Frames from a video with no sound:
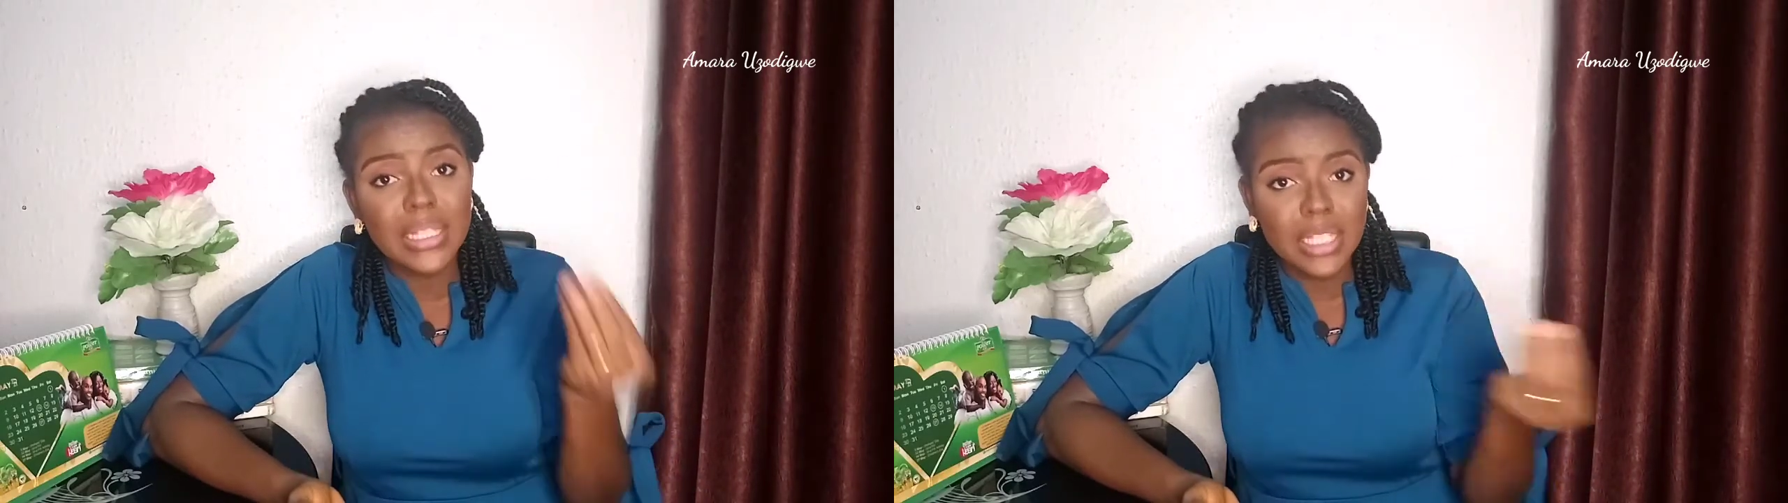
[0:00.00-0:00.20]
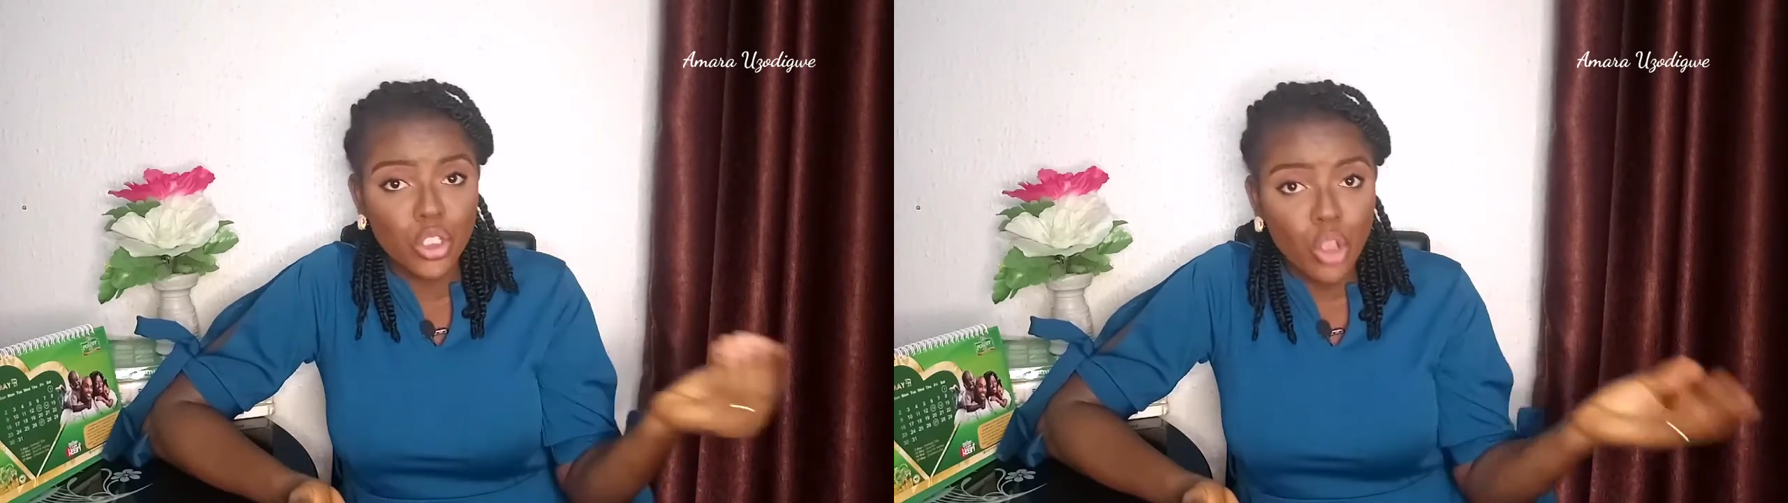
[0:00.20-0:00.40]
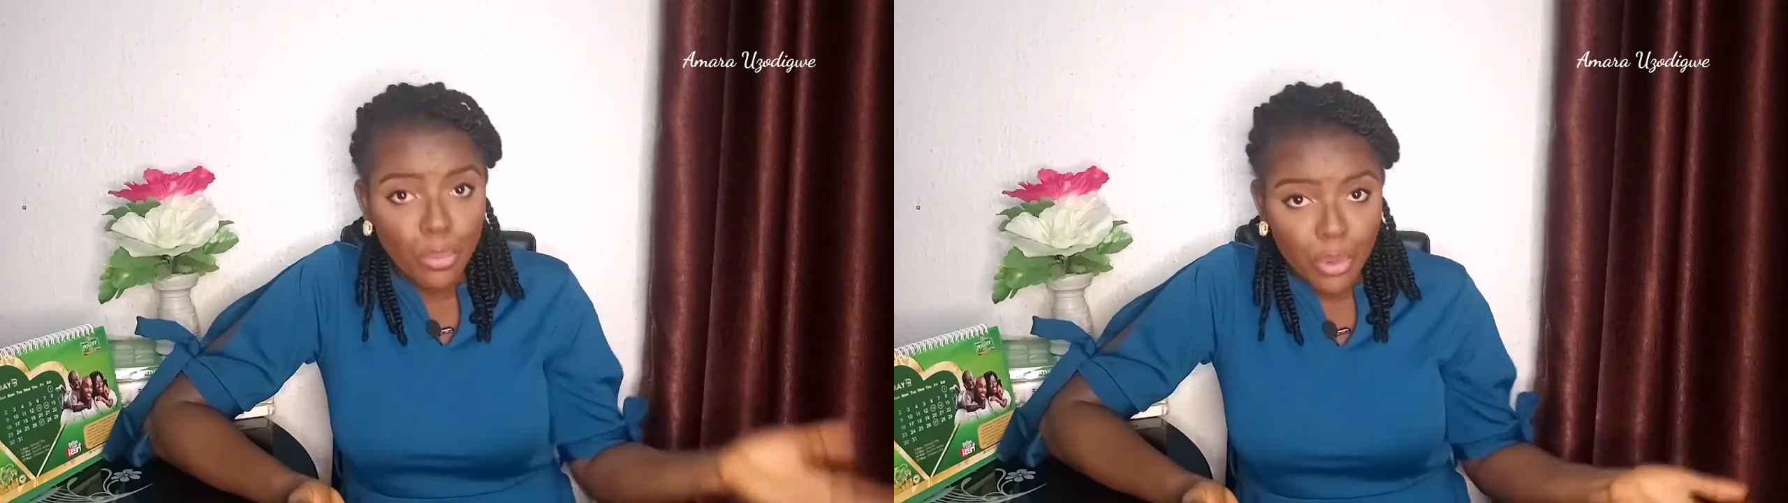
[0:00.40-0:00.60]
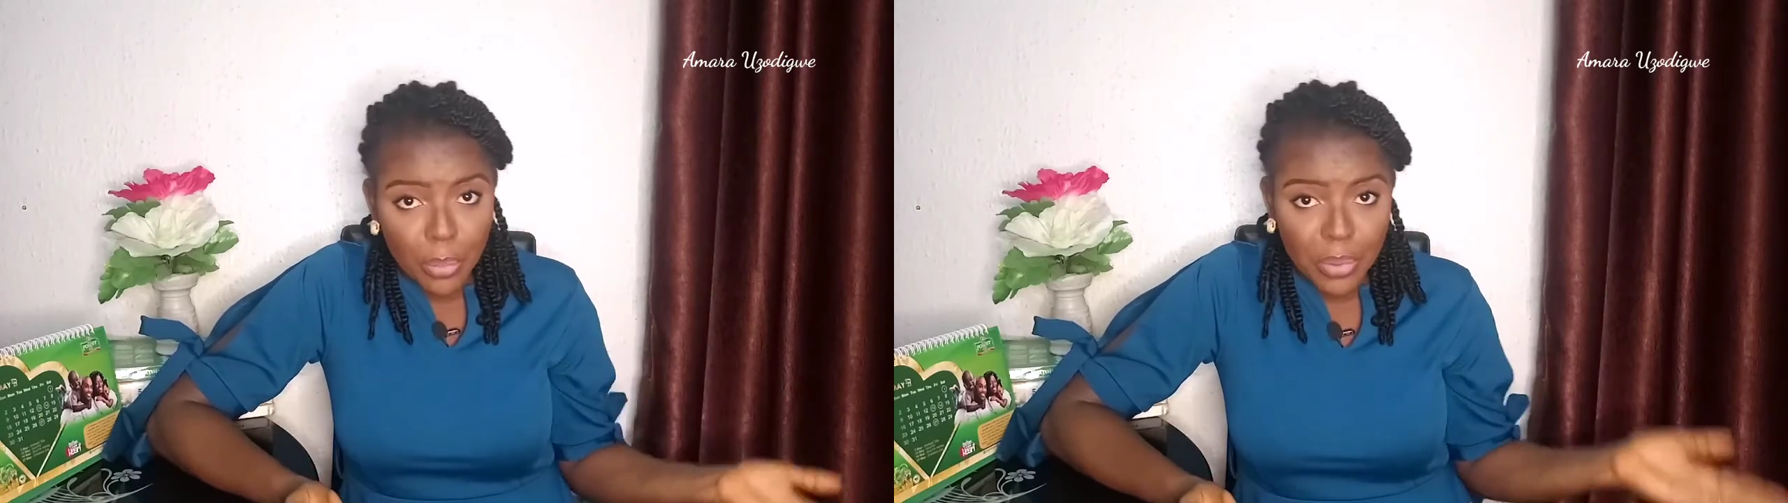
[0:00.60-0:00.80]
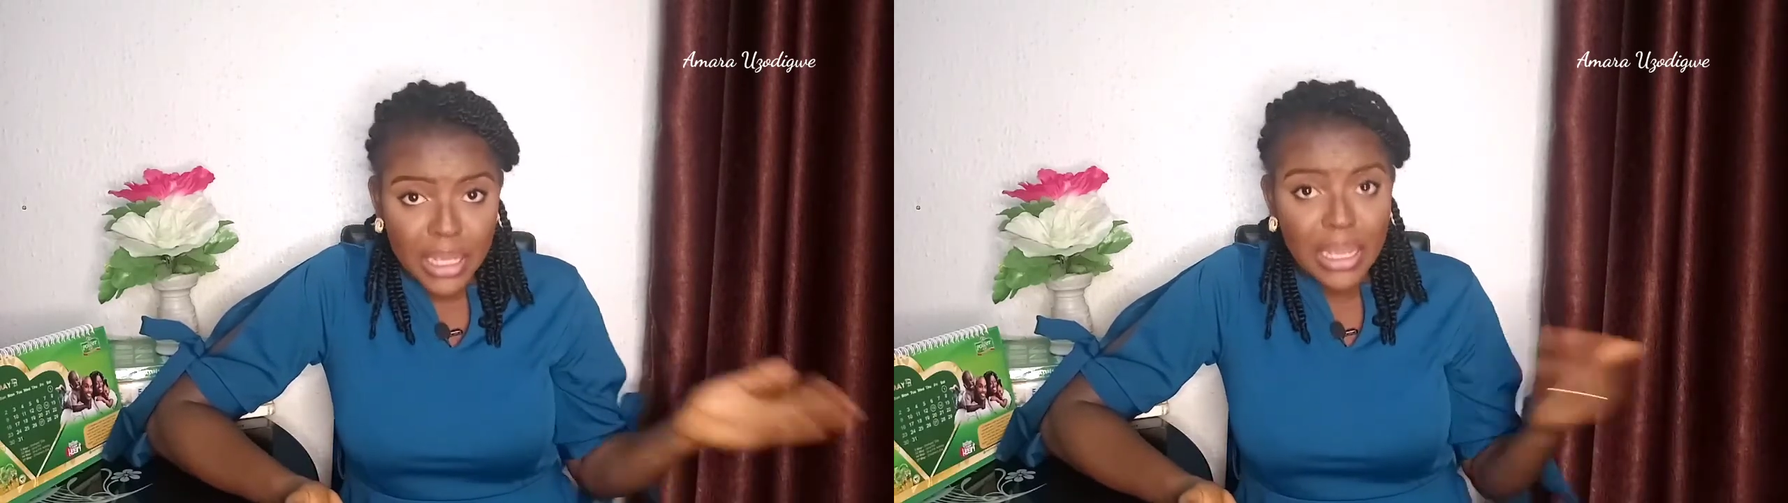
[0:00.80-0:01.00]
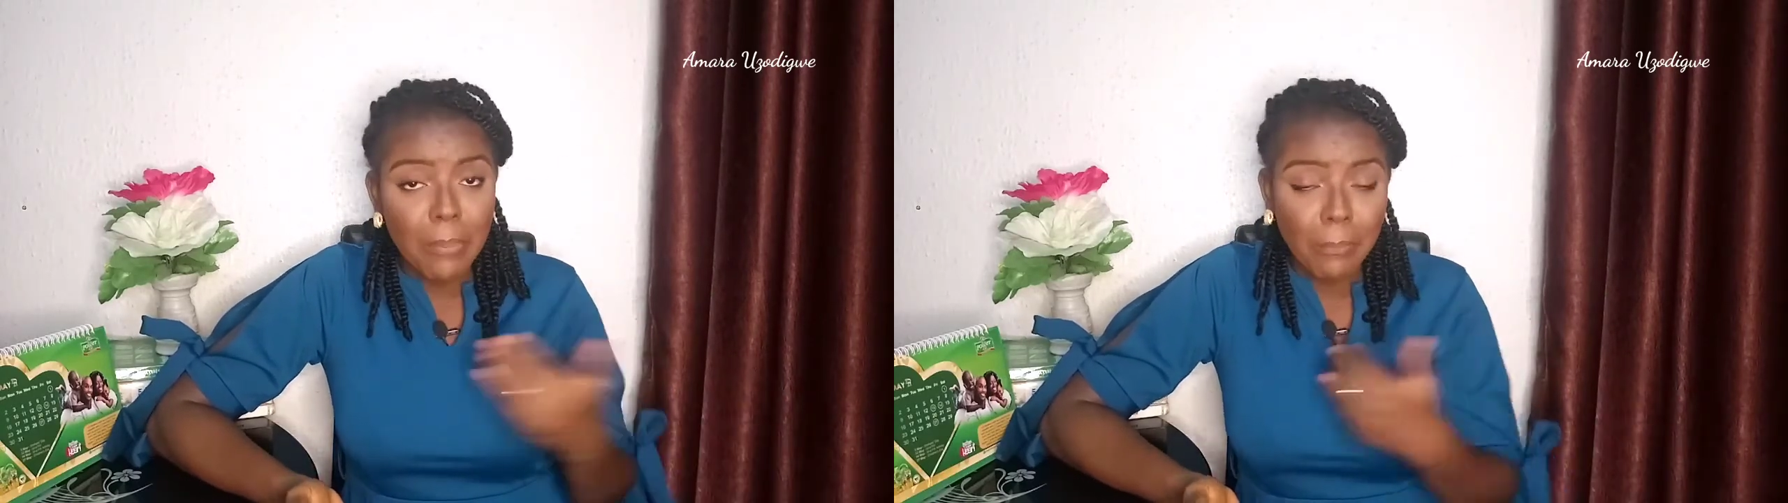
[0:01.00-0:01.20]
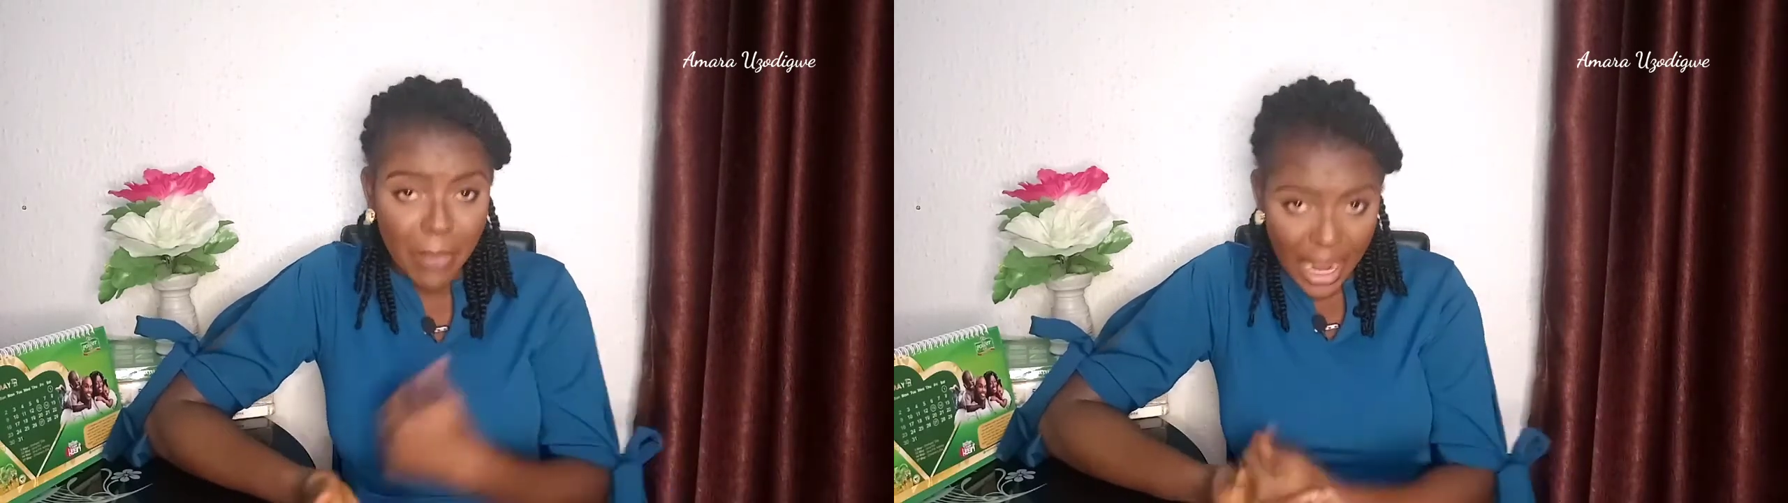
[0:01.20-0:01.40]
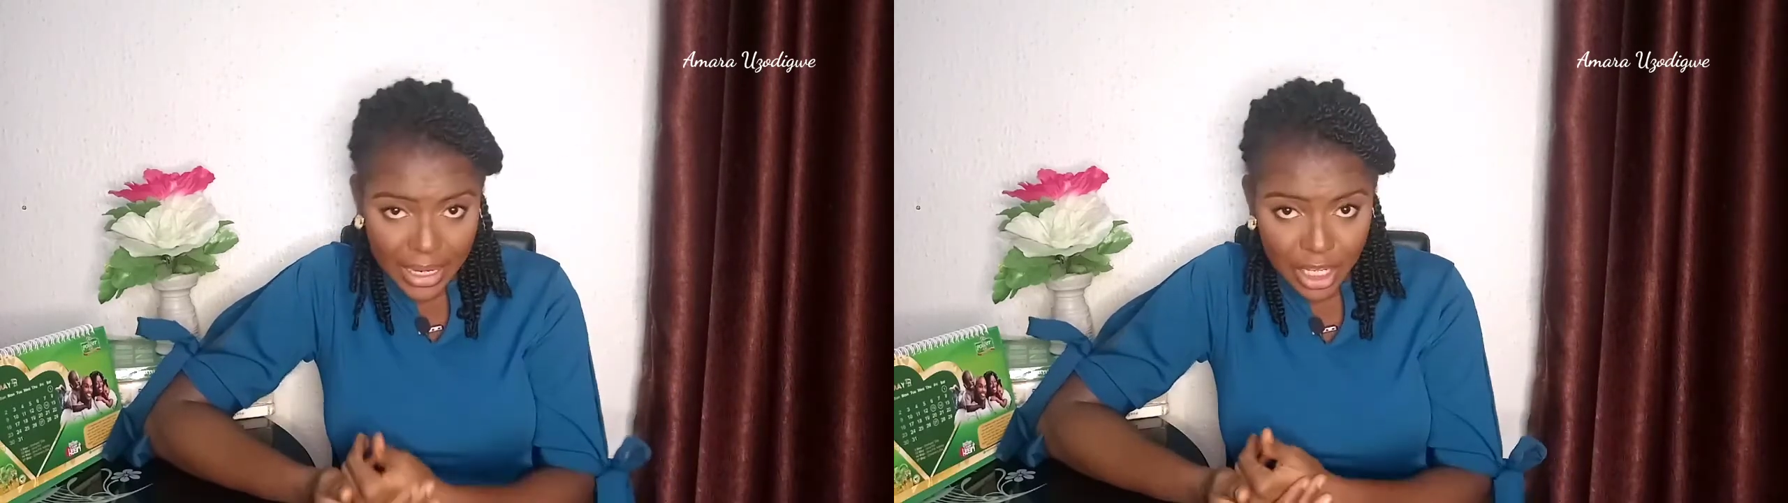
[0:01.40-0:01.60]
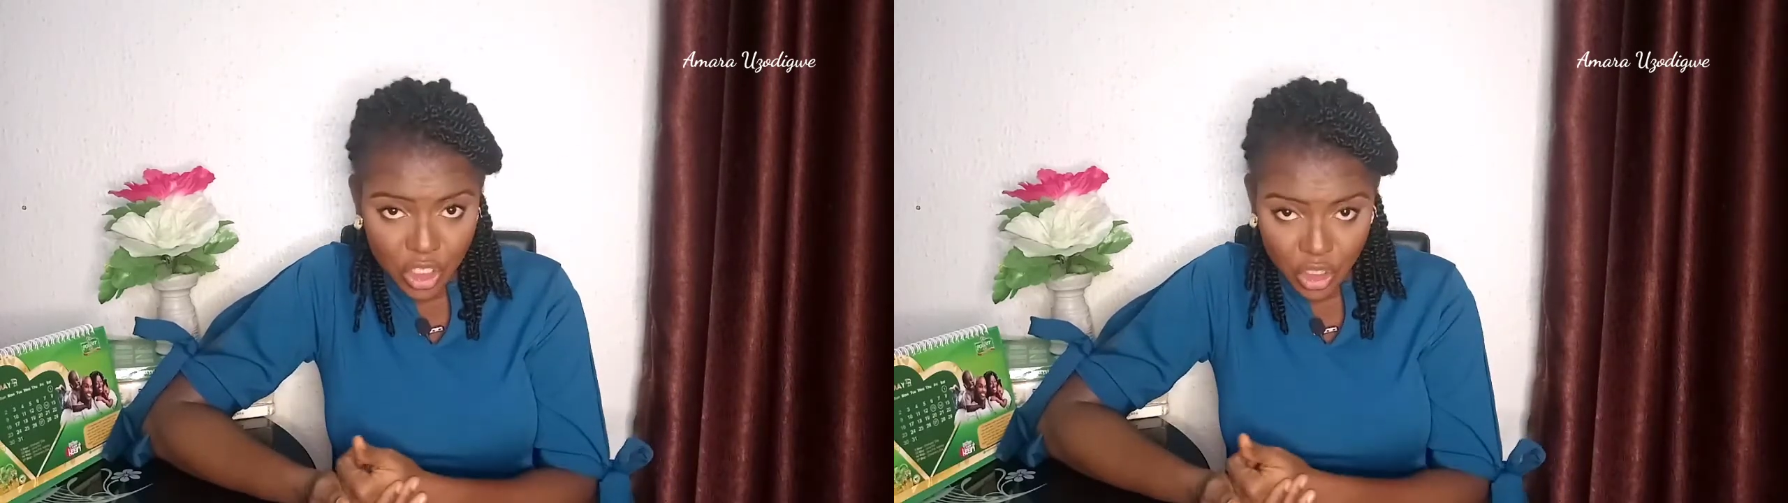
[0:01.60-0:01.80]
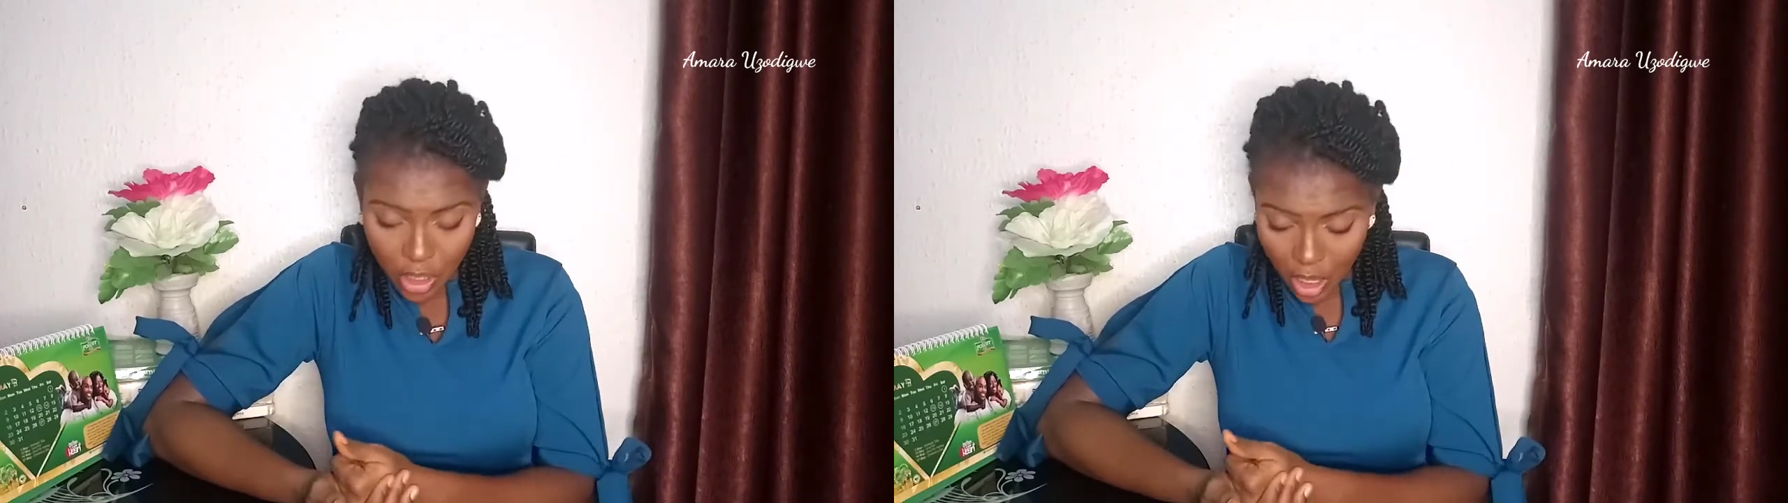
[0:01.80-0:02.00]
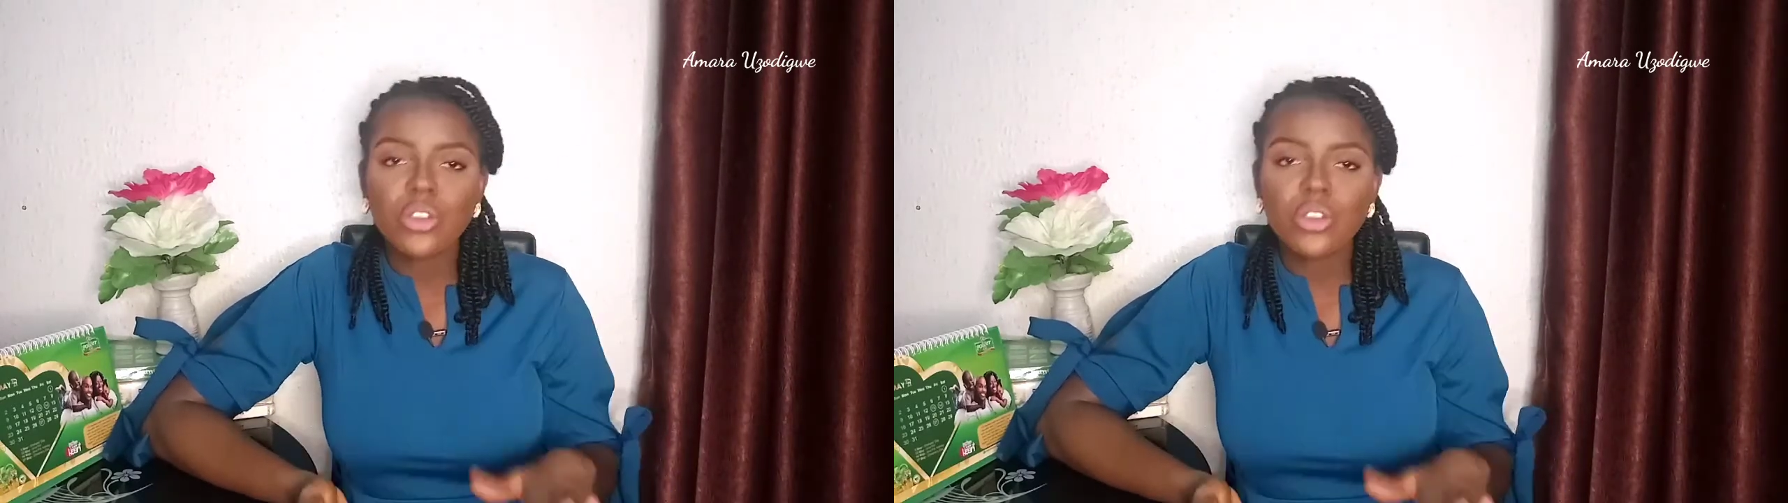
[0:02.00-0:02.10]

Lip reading: it is not properly managed.